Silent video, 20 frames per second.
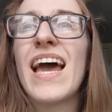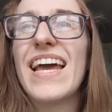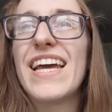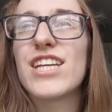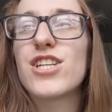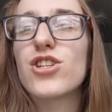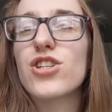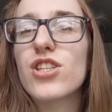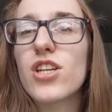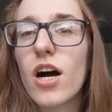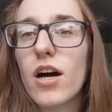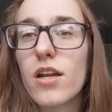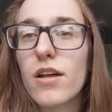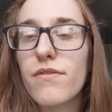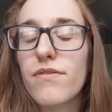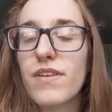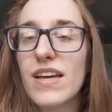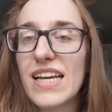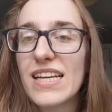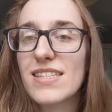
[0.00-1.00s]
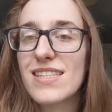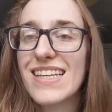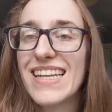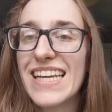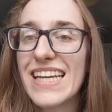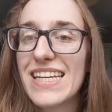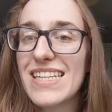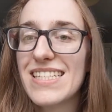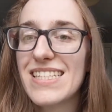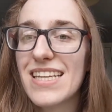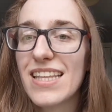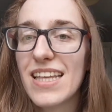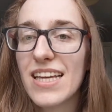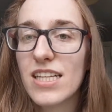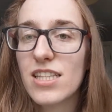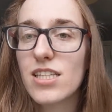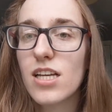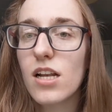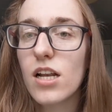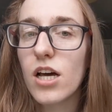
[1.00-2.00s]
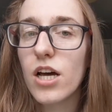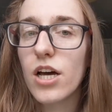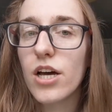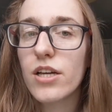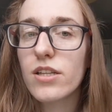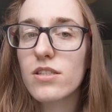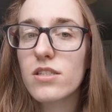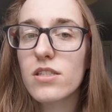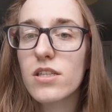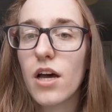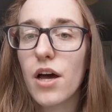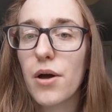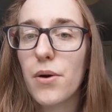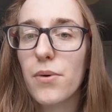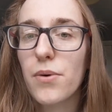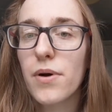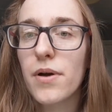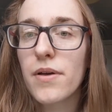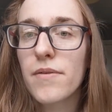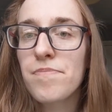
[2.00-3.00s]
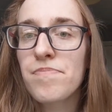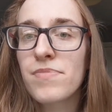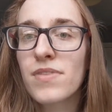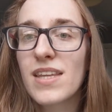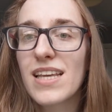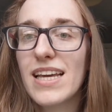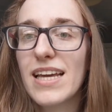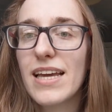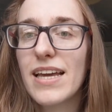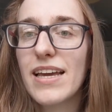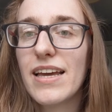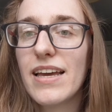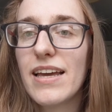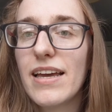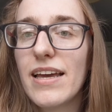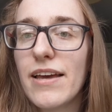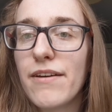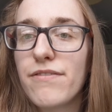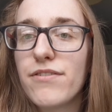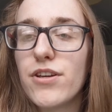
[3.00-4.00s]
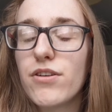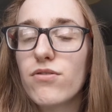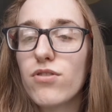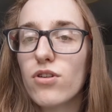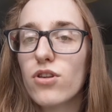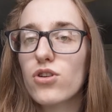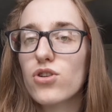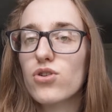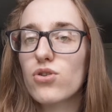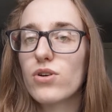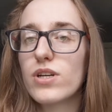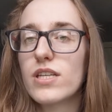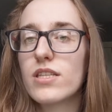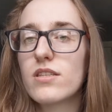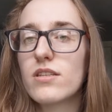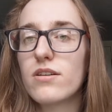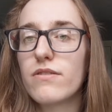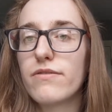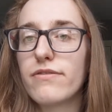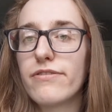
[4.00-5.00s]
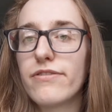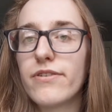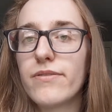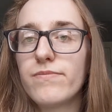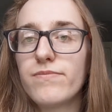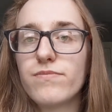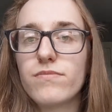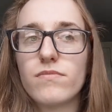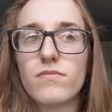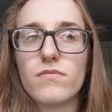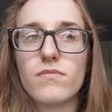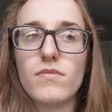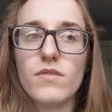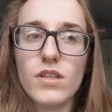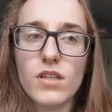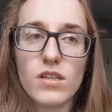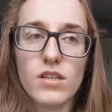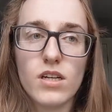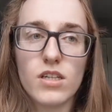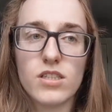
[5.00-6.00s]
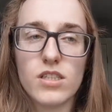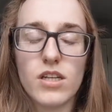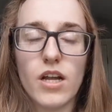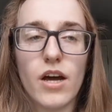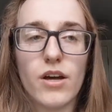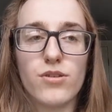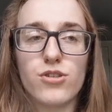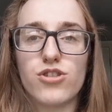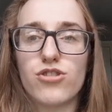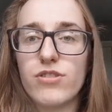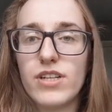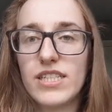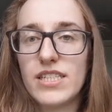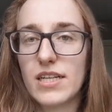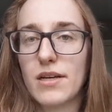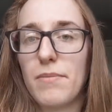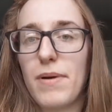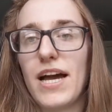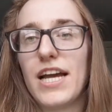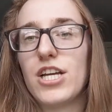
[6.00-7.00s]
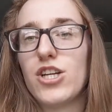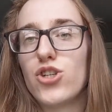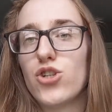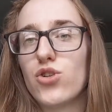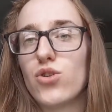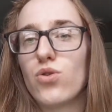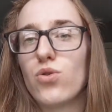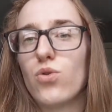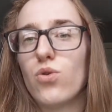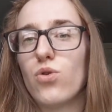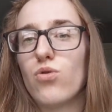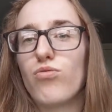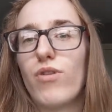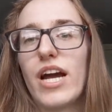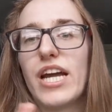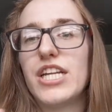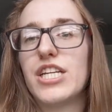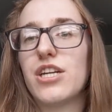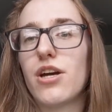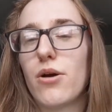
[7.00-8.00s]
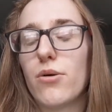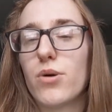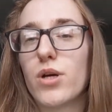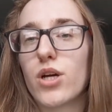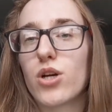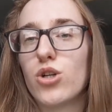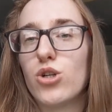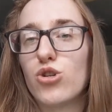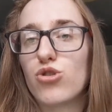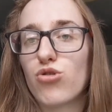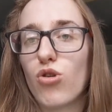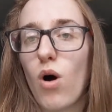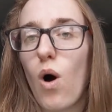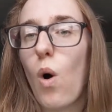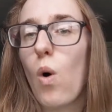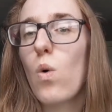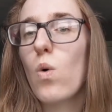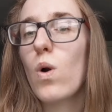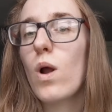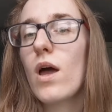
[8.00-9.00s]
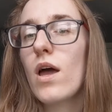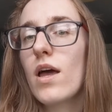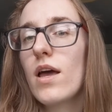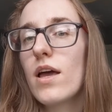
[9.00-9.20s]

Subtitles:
It's just kind of, it's an easy thing to learn. So, if you've got the choice of, I don't know, treating a patient or radio control,